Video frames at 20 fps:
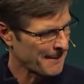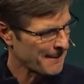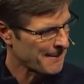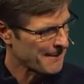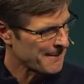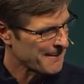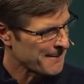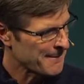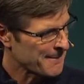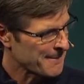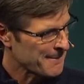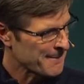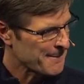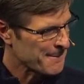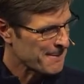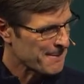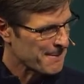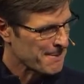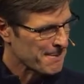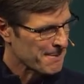
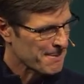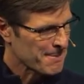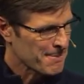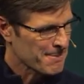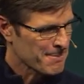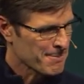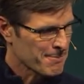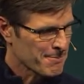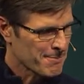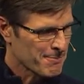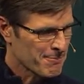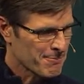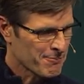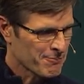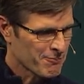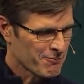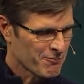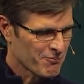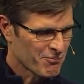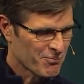
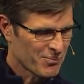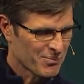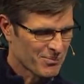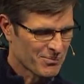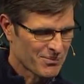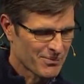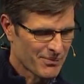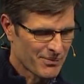No one is speaking in this clip.